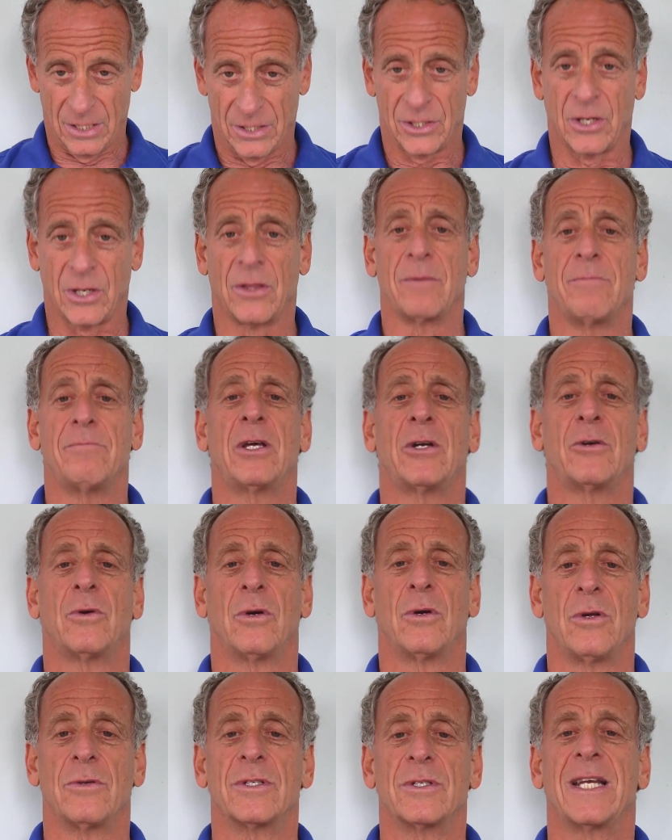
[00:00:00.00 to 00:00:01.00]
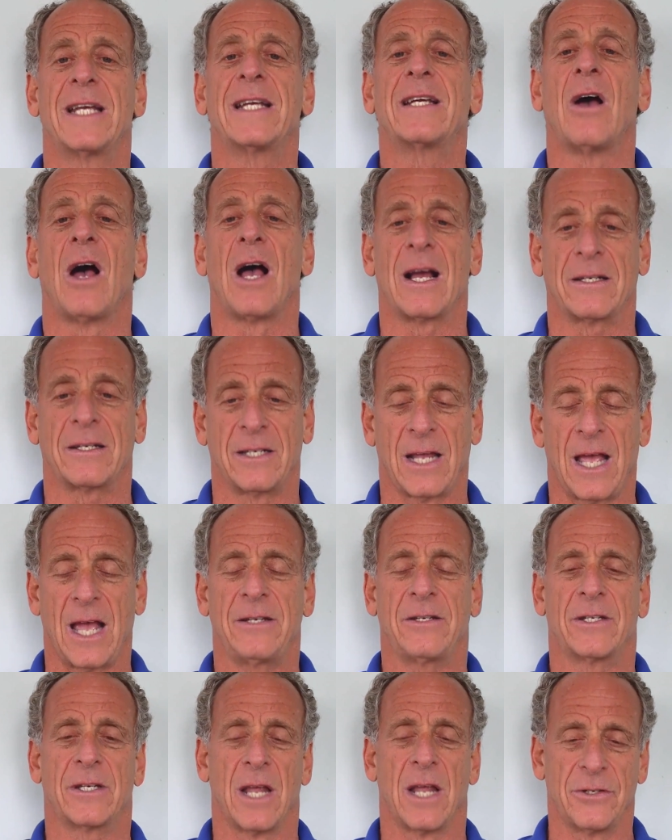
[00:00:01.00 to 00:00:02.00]
So mm. the hmm. mineral zinc
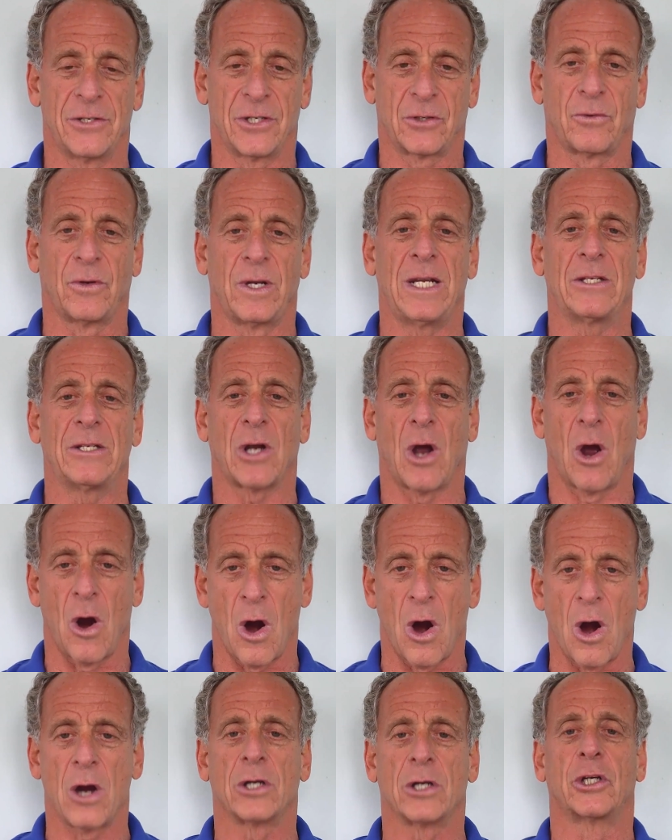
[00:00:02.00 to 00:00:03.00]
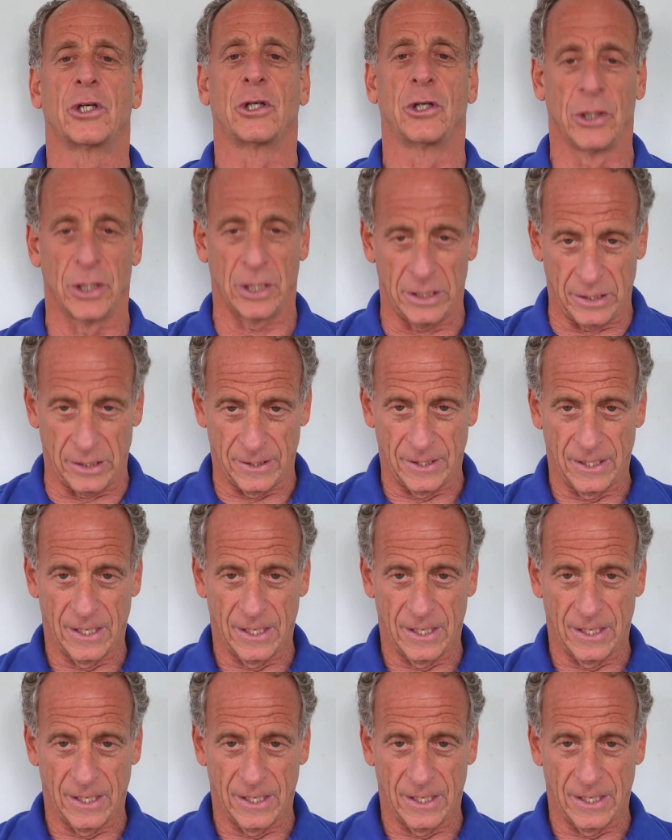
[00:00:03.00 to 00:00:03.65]
oxide sunscreens are good.